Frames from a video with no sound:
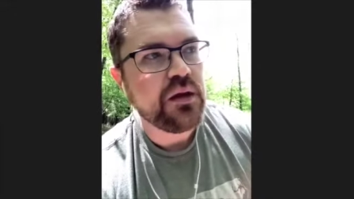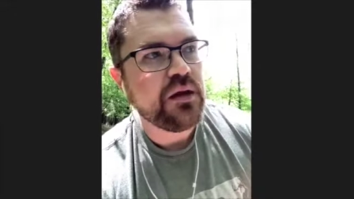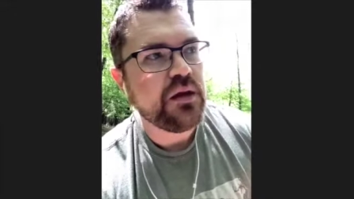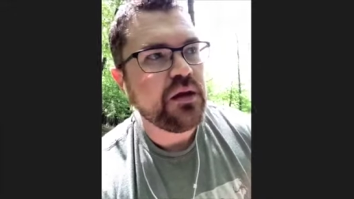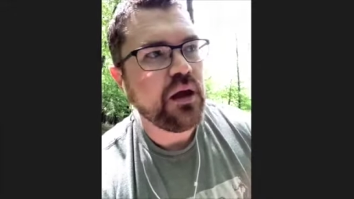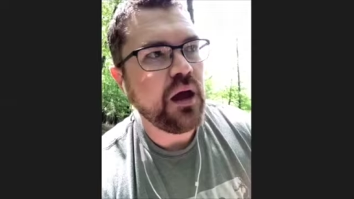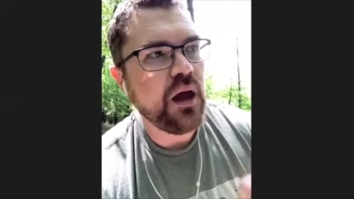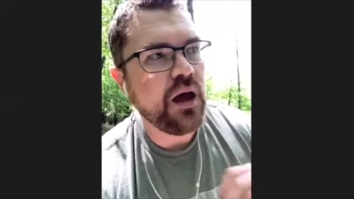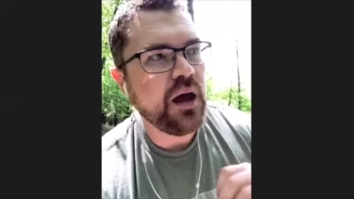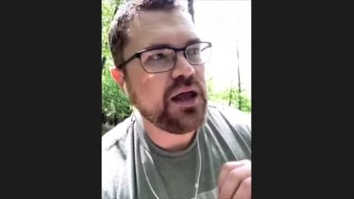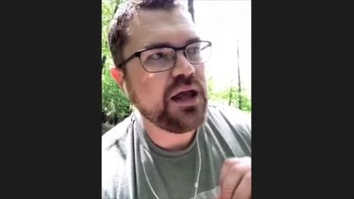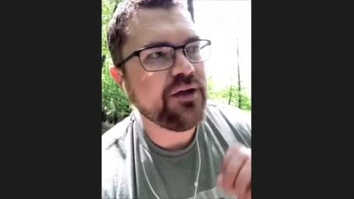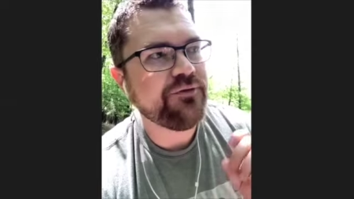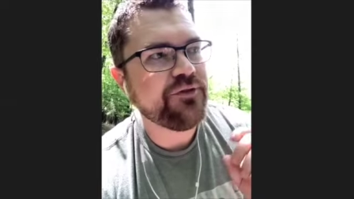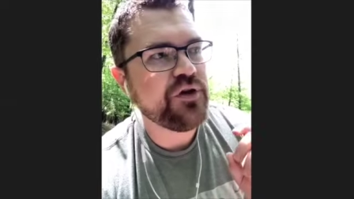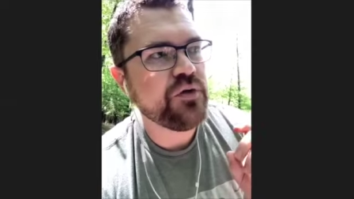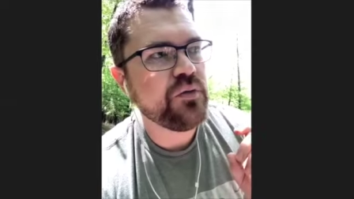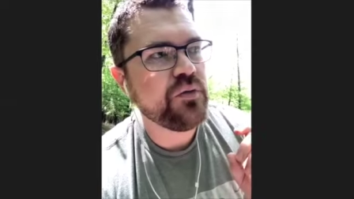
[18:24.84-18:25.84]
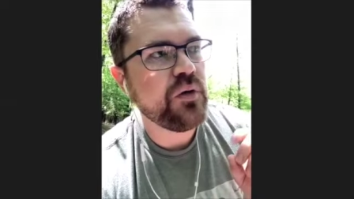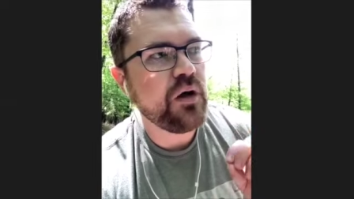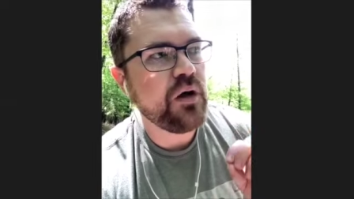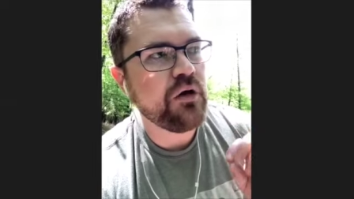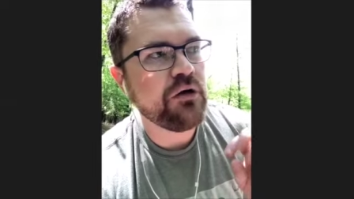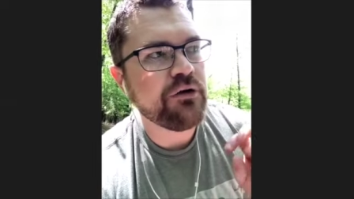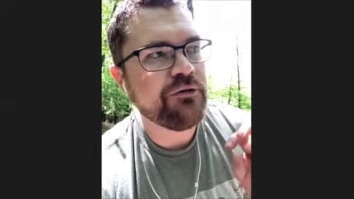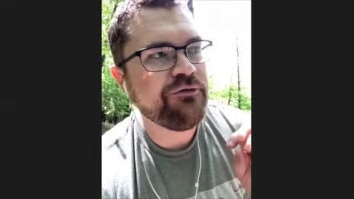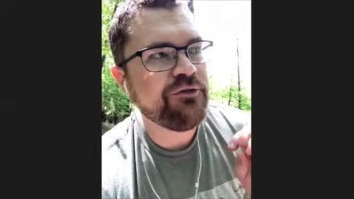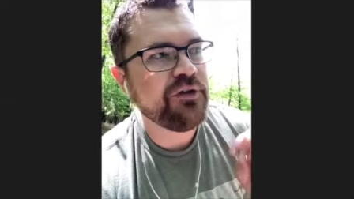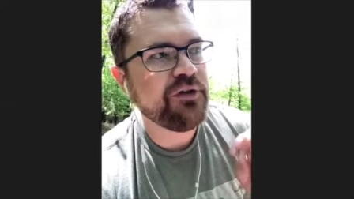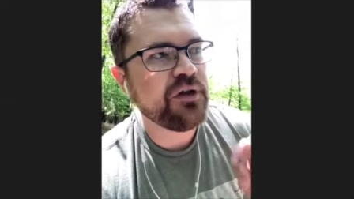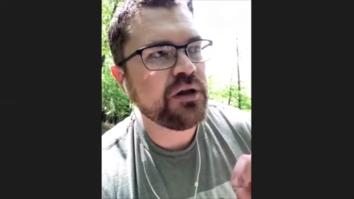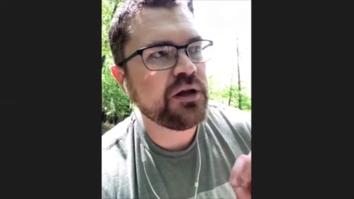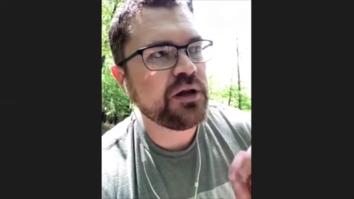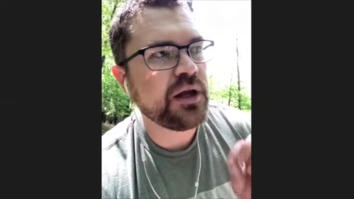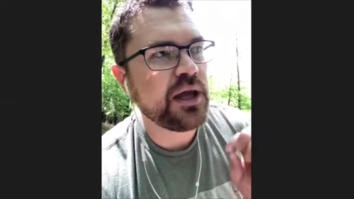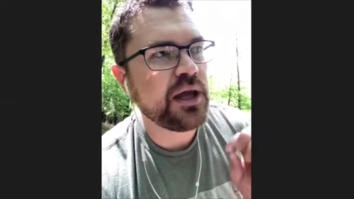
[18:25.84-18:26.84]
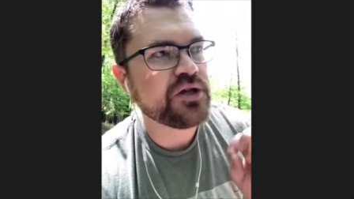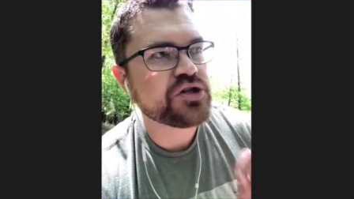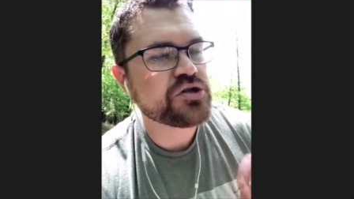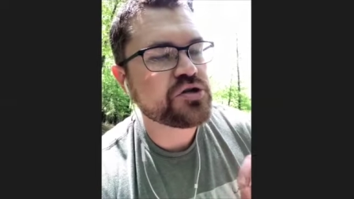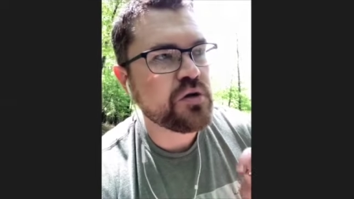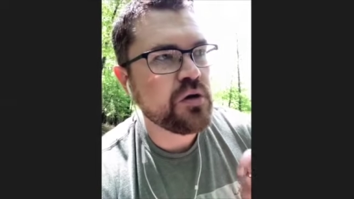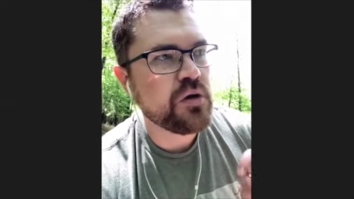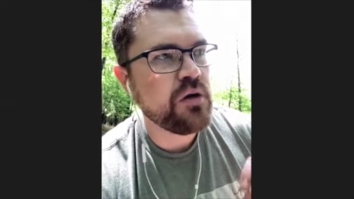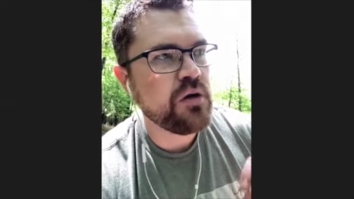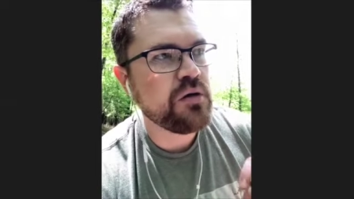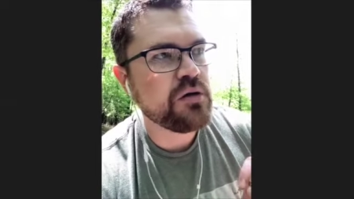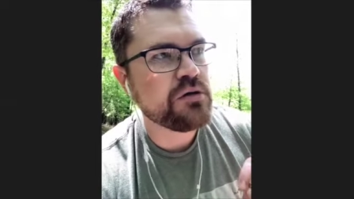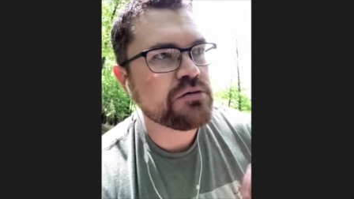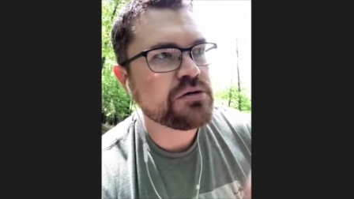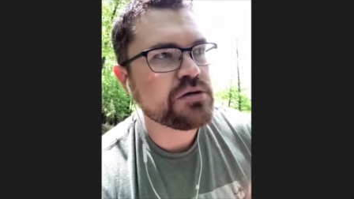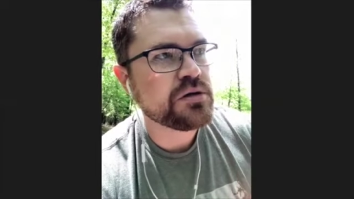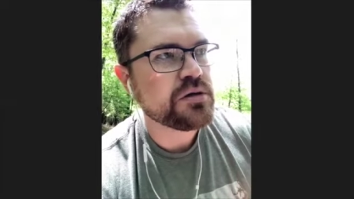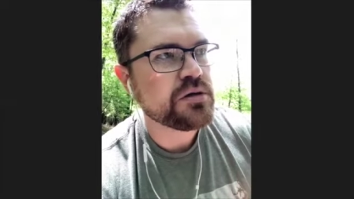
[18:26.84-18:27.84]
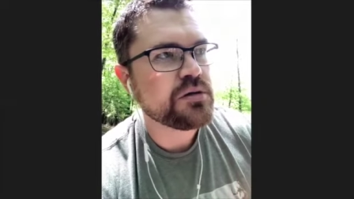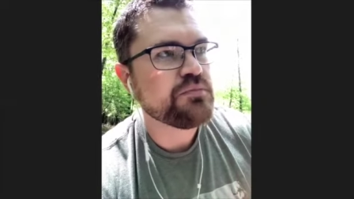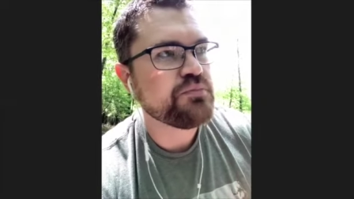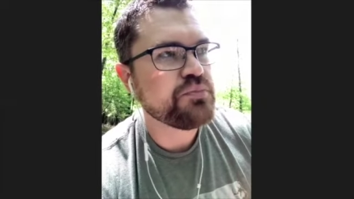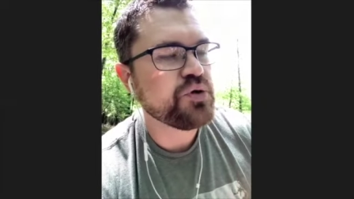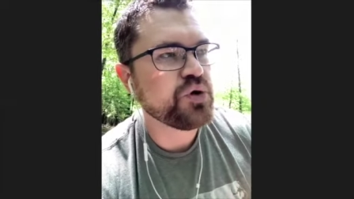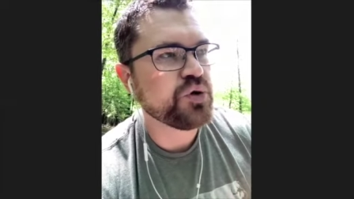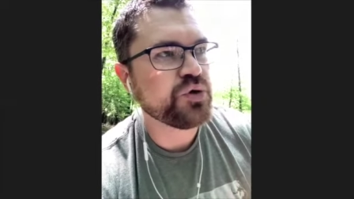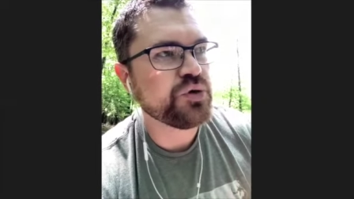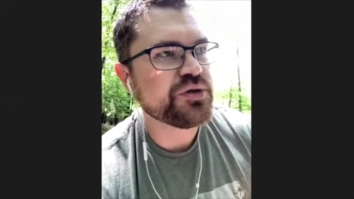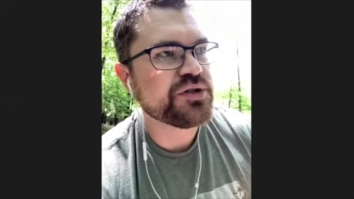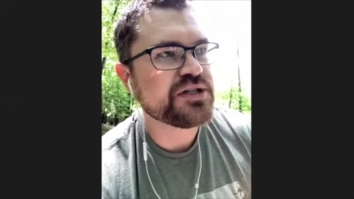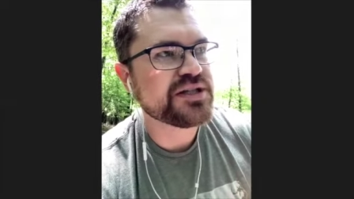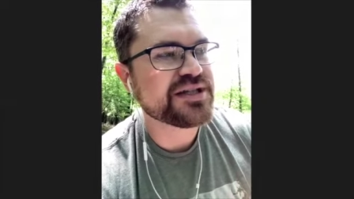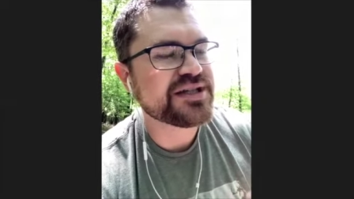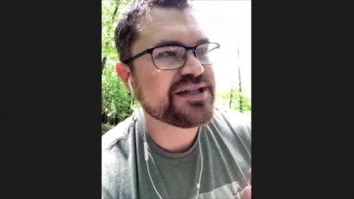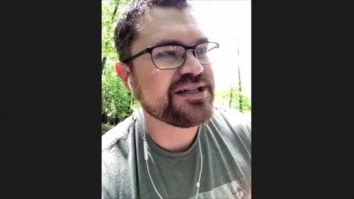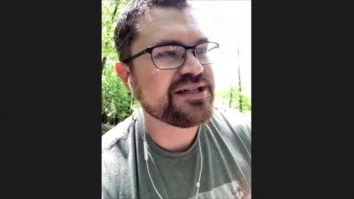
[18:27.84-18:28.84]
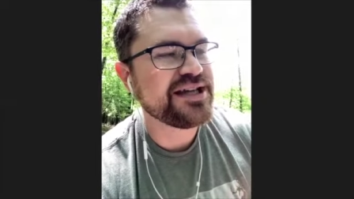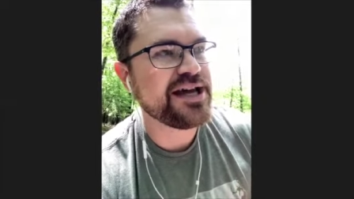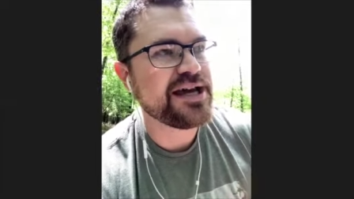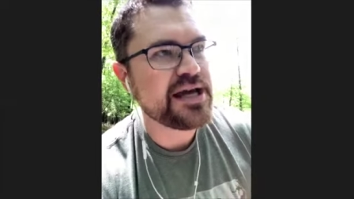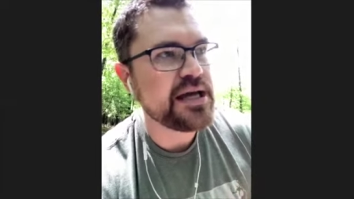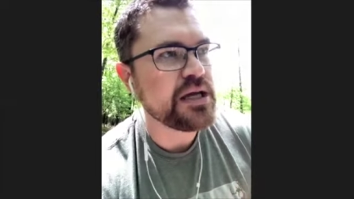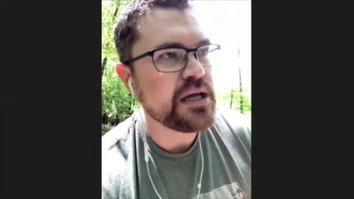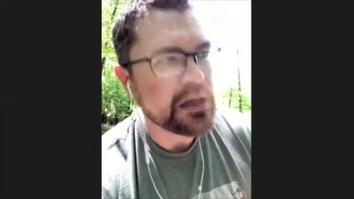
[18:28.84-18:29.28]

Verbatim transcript: Uh, if you are feeling a strong pull to stay,